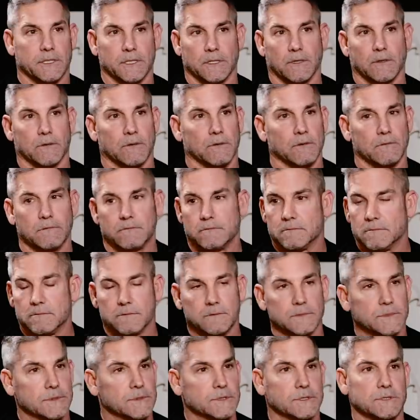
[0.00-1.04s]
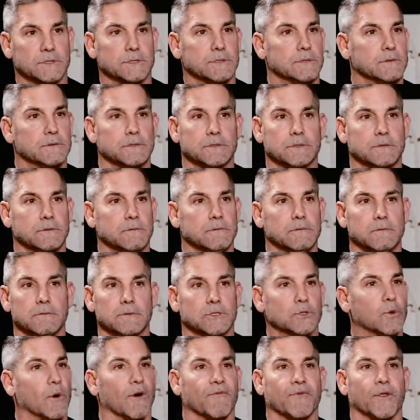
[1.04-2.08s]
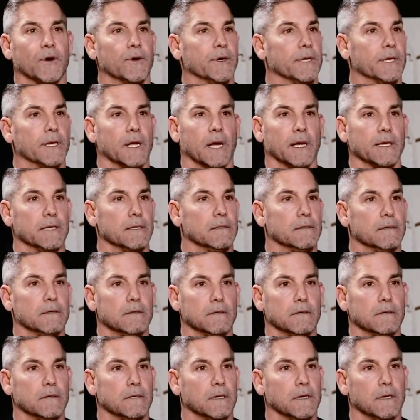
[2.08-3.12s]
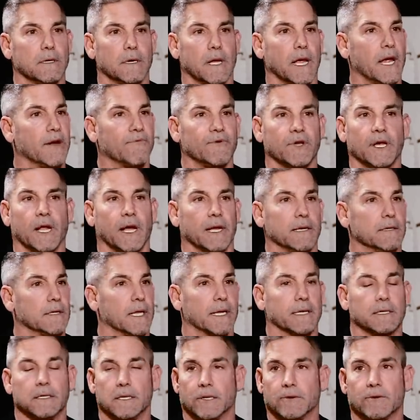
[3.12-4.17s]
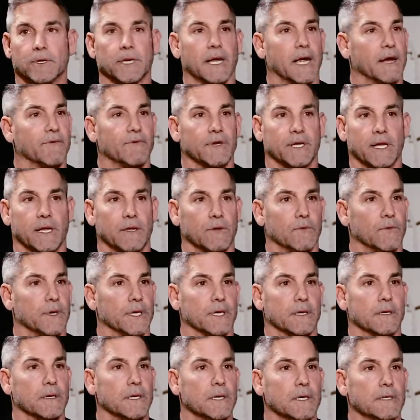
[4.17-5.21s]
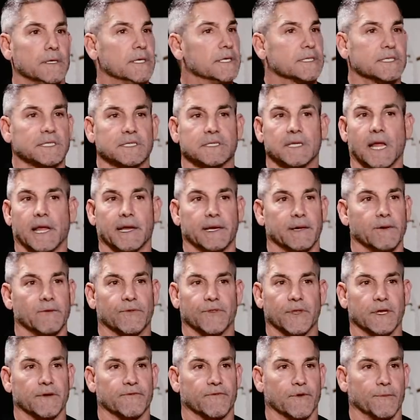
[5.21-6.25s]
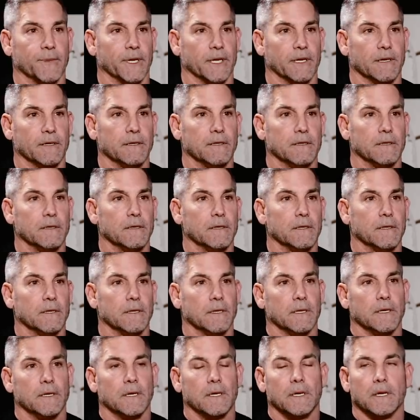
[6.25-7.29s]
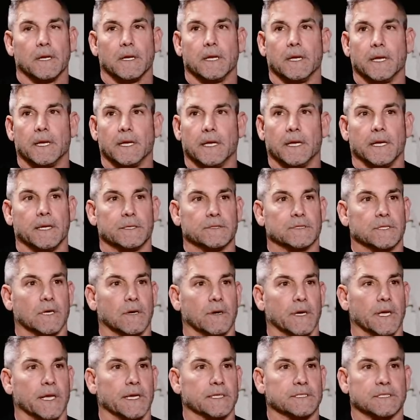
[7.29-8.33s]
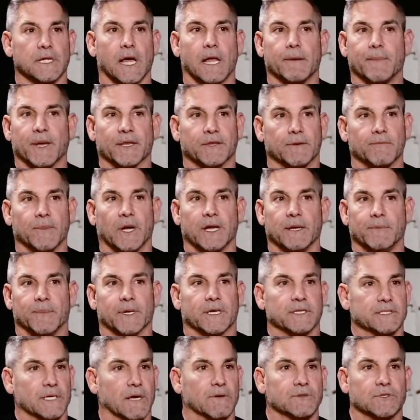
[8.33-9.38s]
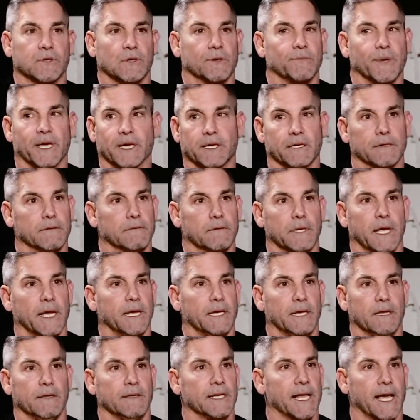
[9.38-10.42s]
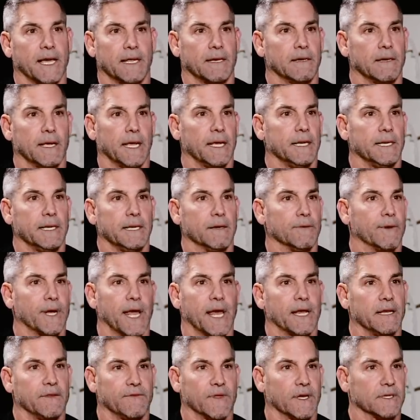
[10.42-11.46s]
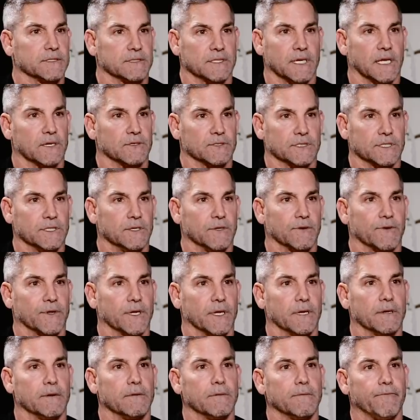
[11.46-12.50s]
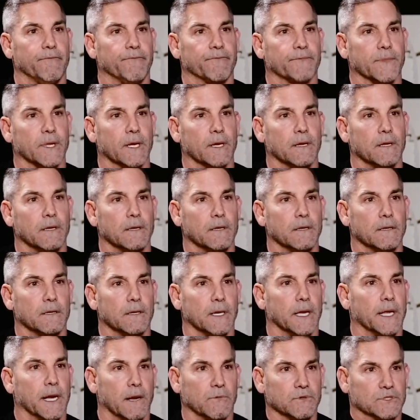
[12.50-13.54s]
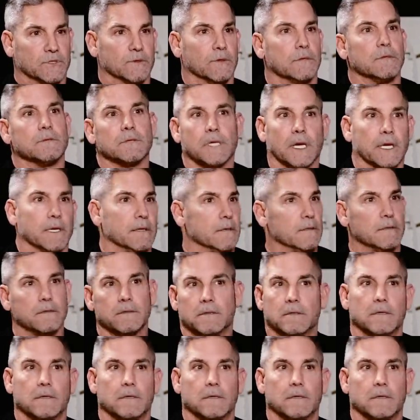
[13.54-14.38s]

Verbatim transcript: till 12:30 at night. Yeah, every night, like literally every day of the week. This is not a new thing for me. Mm-hmm. And, and, so, and it's not about the money because I was only making 89, 80 or ninety thousand dollars a year then, mm-hmm. and I was like,